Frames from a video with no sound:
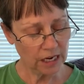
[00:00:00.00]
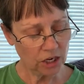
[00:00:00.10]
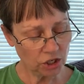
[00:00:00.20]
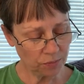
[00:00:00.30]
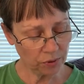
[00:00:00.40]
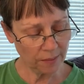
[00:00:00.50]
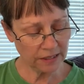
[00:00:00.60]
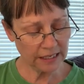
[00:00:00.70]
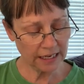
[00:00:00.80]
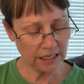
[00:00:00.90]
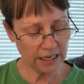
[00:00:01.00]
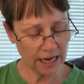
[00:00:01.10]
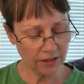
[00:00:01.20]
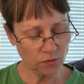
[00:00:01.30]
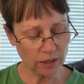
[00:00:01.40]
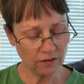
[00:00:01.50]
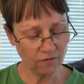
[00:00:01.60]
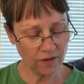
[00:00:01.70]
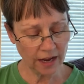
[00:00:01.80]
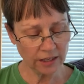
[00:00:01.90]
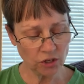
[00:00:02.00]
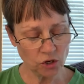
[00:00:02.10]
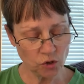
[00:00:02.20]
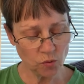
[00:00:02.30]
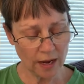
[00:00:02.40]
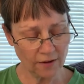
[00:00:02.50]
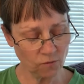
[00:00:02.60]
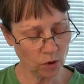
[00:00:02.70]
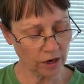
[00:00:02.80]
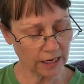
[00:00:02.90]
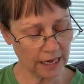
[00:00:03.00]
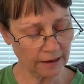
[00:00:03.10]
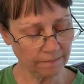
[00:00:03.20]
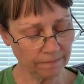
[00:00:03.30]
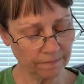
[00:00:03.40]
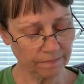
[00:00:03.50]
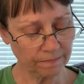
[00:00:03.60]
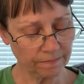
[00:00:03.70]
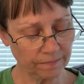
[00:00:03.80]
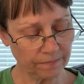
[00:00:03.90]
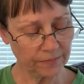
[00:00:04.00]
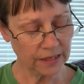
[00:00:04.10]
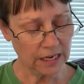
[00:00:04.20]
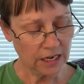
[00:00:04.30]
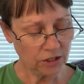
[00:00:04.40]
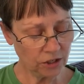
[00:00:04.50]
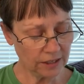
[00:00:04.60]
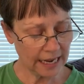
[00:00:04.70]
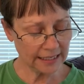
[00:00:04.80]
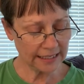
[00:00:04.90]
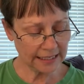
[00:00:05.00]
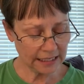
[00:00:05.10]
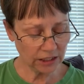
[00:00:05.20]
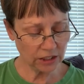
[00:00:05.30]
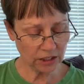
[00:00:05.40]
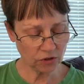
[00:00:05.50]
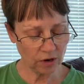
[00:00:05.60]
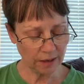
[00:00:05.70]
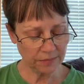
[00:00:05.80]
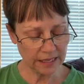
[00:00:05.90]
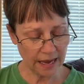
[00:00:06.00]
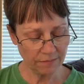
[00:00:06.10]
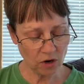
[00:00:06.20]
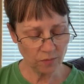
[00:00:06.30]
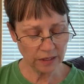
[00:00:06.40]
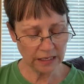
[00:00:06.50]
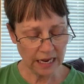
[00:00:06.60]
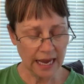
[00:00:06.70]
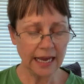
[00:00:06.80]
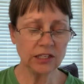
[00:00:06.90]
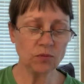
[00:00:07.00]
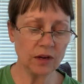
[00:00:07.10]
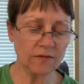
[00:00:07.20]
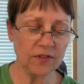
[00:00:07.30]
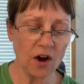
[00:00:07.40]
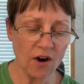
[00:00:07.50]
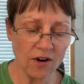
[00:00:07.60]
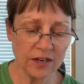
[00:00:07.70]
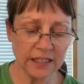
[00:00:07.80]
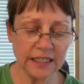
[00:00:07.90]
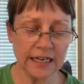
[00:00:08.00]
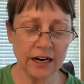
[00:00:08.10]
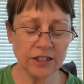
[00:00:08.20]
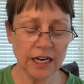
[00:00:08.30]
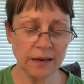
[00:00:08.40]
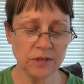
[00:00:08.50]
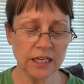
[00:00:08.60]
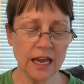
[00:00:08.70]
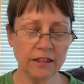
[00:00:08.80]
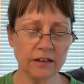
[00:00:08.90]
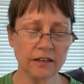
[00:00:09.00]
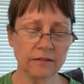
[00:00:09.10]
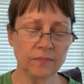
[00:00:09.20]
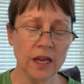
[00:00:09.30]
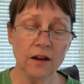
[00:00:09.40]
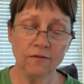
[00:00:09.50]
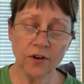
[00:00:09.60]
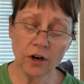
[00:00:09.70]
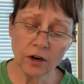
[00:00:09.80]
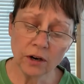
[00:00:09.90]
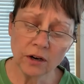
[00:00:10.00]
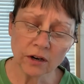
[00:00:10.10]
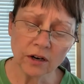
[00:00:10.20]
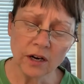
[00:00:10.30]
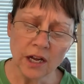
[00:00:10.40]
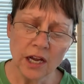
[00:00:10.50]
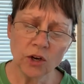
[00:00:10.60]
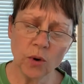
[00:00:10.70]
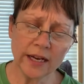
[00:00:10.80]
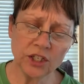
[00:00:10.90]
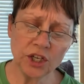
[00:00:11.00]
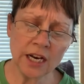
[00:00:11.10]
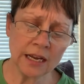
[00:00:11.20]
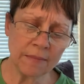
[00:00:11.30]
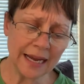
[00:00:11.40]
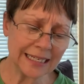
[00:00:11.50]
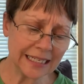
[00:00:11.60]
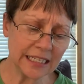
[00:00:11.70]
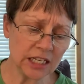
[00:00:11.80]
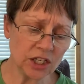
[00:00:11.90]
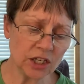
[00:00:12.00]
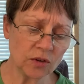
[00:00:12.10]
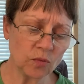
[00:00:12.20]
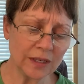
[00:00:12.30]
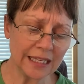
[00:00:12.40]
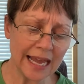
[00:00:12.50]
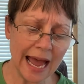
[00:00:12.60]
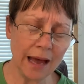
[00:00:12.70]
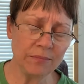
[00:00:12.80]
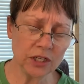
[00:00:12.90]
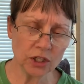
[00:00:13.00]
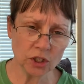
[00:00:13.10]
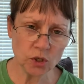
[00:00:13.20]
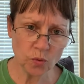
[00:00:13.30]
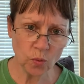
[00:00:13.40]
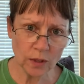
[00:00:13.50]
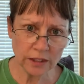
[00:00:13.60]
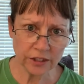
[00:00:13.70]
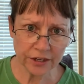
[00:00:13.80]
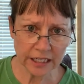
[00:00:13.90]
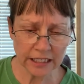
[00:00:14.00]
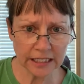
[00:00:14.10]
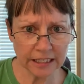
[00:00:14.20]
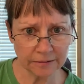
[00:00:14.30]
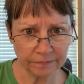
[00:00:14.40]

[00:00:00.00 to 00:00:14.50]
She promised that together we could find a new way of working. Suzanne still describes that moment as one of the hardest in our time together. For her, questioning my decision was the absolute wilderness.